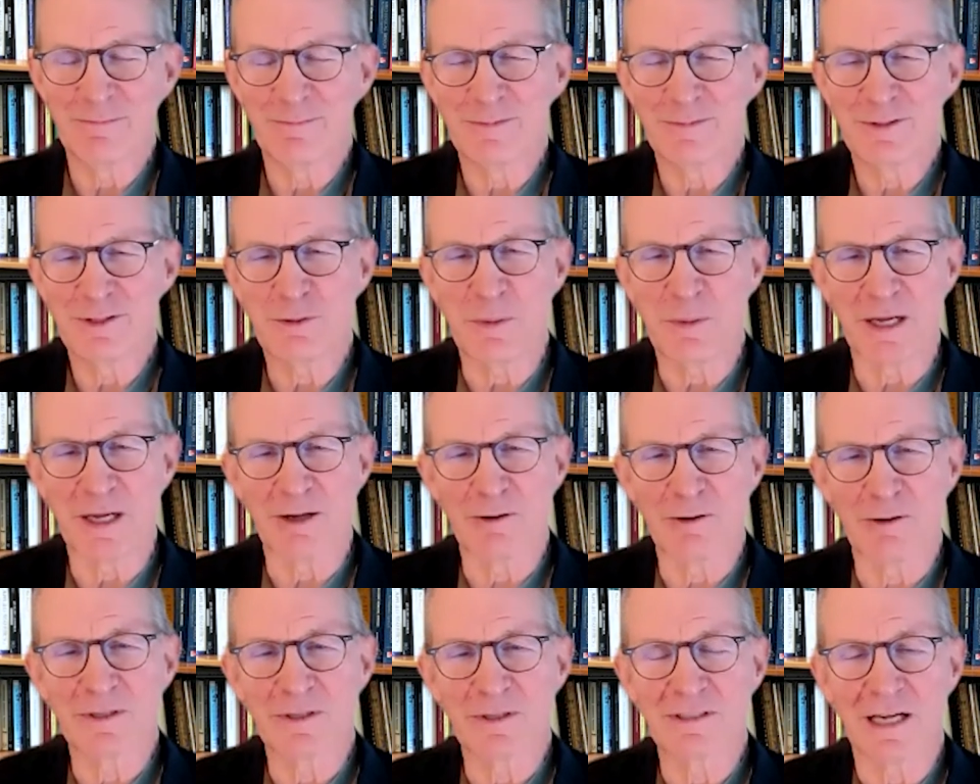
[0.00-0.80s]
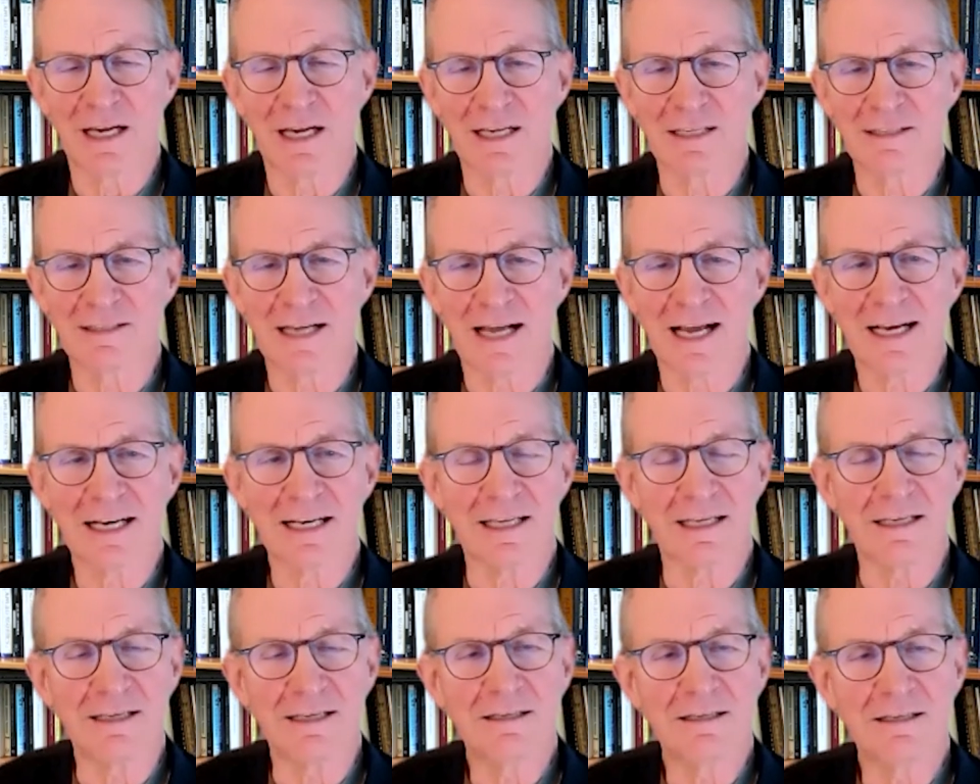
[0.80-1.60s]
spiel. It's not
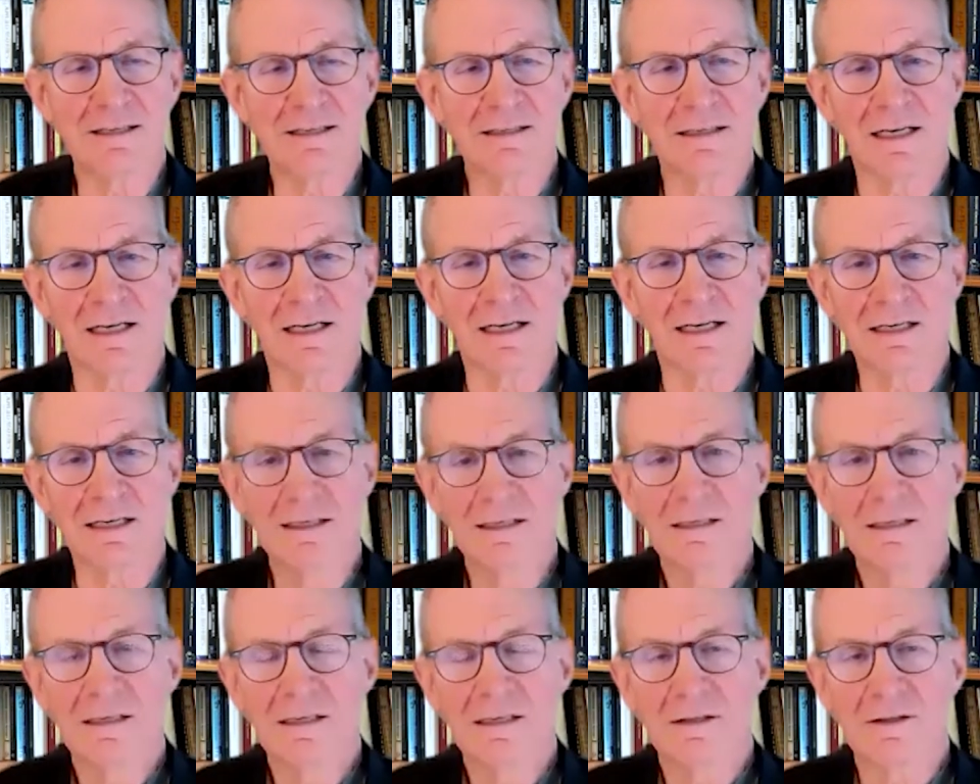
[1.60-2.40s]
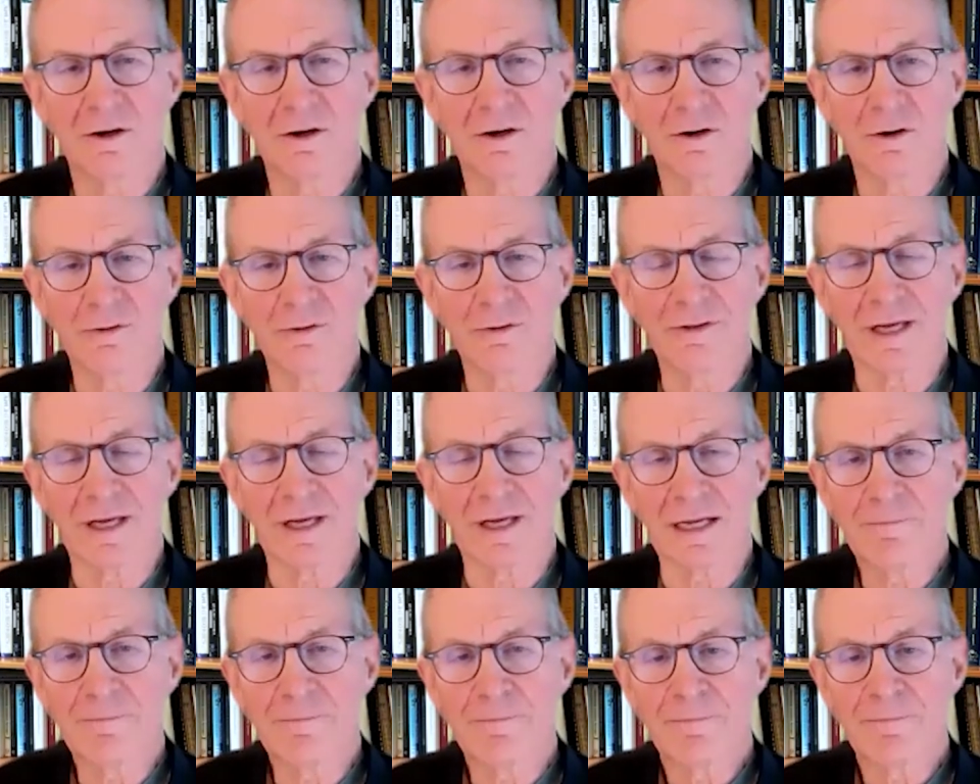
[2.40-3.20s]
exactly the whole
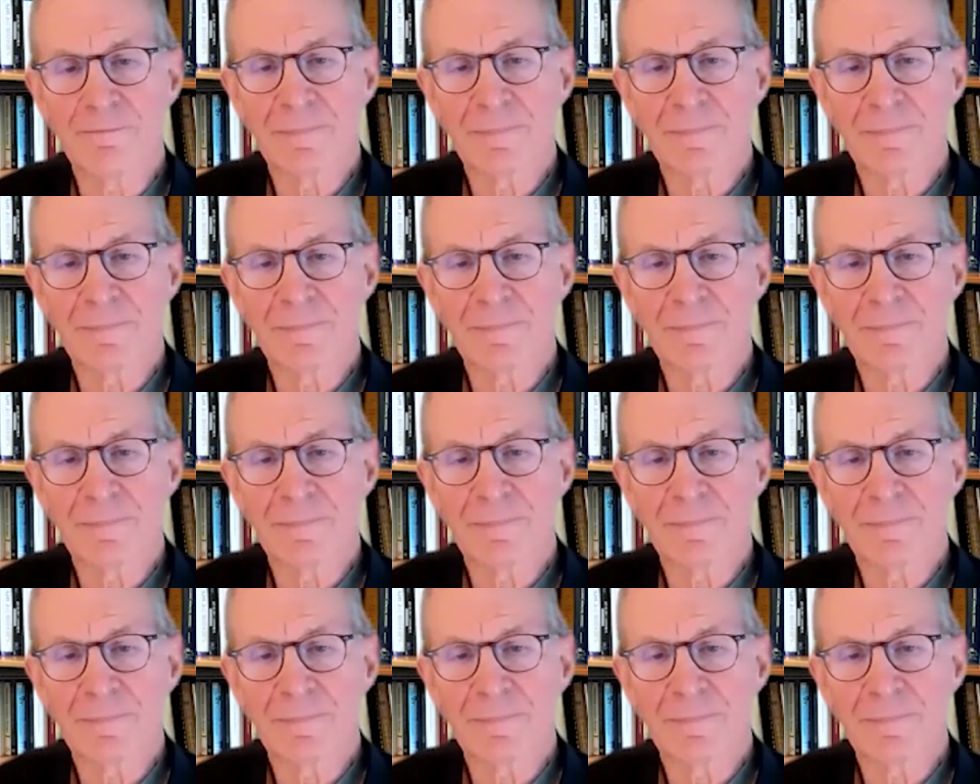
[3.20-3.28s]
thing.